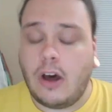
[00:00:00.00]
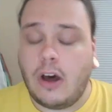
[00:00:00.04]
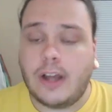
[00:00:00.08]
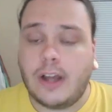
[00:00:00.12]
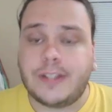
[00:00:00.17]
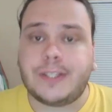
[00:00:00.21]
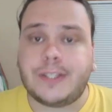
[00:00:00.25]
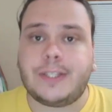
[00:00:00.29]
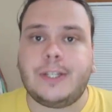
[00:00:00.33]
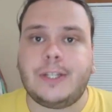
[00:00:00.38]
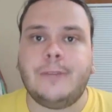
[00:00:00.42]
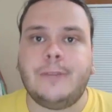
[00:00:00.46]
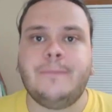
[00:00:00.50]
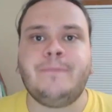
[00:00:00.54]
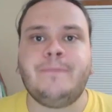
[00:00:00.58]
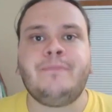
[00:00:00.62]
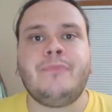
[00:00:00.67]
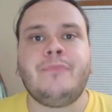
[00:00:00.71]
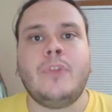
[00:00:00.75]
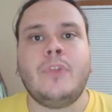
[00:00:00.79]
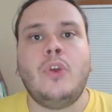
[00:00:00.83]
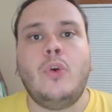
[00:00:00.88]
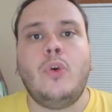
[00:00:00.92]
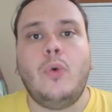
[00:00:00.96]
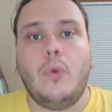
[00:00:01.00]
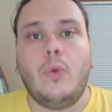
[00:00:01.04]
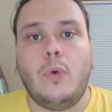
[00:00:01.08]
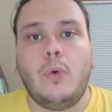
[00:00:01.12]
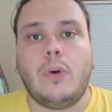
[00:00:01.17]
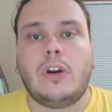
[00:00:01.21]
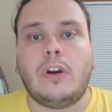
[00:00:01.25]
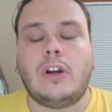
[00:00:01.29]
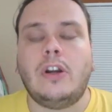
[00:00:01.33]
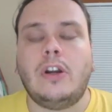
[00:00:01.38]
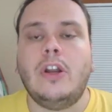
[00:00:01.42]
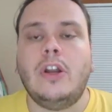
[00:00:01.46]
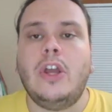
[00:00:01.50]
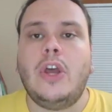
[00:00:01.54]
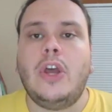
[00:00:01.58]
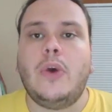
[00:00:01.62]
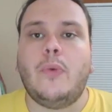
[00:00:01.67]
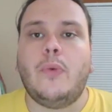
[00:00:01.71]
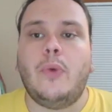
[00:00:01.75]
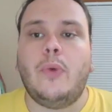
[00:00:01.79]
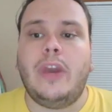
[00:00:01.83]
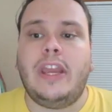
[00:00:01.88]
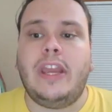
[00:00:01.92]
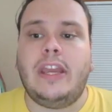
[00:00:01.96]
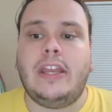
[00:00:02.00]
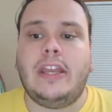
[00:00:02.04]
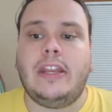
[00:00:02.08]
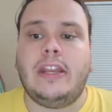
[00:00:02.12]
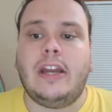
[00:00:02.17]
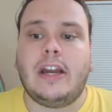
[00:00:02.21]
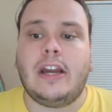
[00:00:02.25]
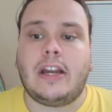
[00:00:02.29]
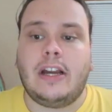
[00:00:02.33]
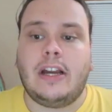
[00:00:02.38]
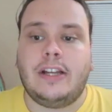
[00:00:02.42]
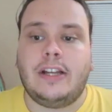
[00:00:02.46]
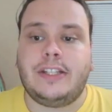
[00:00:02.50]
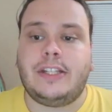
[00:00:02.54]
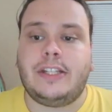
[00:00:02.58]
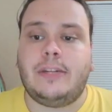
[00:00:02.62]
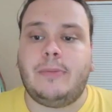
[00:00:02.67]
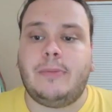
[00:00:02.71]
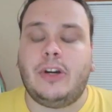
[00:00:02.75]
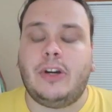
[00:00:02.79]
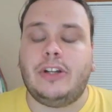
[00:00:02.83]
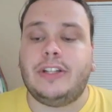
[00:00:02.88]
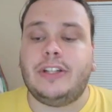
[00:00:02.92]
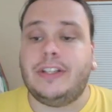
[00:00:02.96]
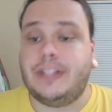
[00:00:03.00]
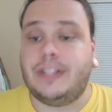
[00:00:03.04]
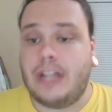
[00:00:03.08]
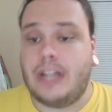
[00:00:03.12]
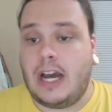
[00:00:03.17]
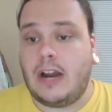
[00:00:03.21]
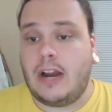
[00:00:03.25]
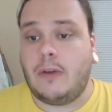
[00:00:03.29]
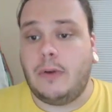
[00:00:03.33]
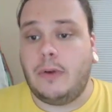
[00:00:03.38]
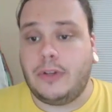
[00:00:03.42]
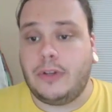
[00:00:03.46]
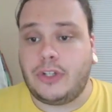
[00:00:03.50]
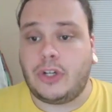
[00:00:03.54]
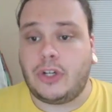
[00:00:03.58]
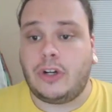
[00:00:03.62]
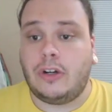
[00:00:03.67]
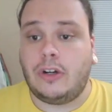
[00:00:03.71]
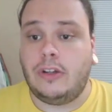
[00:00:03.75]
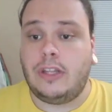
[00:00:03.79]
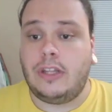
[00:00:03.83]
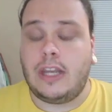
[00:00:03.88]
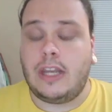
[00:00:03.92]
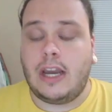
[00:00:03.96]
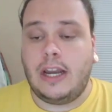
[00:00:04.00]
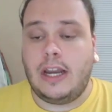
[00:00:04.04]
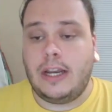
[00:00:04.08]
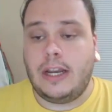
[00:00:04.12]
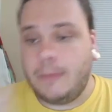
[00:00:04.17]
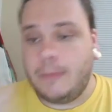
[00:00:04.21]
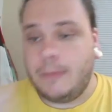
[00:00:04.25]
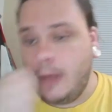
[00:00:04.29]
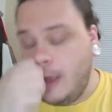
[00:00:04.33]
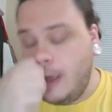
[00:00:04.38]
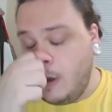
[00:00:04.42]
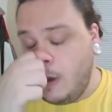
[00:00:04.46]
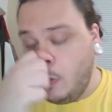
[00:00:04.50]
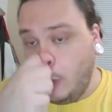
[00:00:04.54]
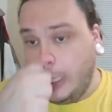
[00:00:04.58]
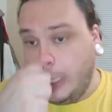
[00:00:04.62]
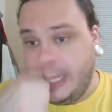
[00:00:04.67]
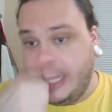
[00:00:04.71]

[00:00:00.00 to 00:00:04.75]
lost, or when a customer does not return the item